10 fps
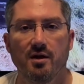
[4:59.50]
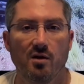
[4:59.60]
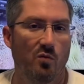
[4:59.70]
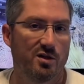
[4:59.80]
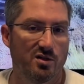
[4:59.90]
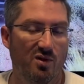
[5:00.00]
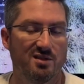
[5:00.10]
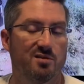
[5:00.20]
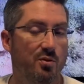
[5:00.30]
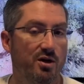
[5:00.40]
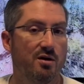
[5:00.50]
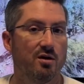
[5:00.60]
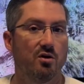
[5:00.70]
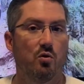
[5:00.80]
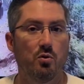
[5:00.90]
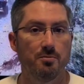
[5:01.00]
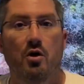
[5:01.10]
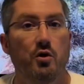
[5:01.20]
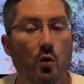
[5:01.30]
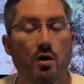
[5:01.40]
which to us is pretty darn cool.
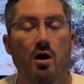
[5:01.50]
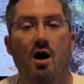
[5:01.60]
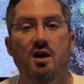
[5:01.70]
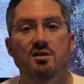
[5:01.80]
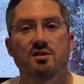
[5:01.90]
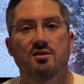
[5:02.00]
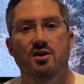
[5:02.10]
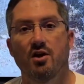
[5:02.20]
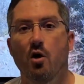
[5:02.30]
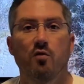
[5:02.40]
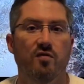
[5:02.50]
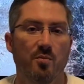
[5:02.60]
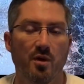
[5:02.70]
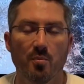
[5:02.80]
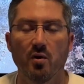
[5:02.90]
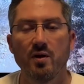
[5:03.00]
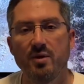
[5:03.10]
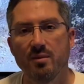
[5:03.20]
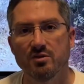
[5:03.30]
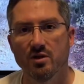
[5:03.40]
Your cost to go from the
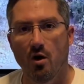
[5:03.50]
premium to the